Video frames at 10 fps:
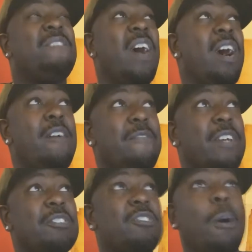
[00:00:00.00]

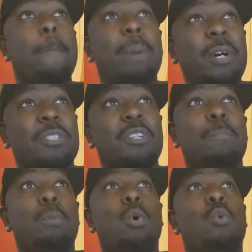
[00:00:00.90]
Furthest
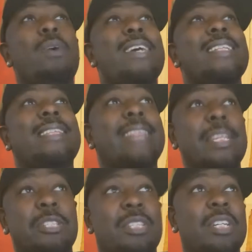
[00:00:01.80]
possible
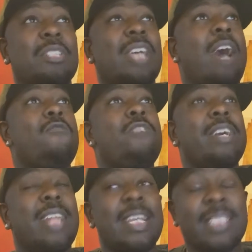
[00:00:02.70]
distance and
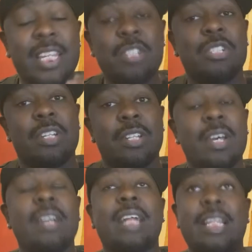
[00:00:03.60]
realization
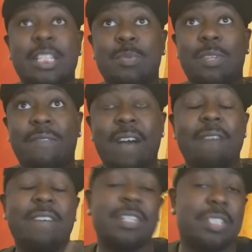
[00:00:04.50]
that this was
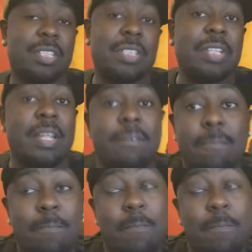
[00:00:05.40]
Final Fantasy sixteen,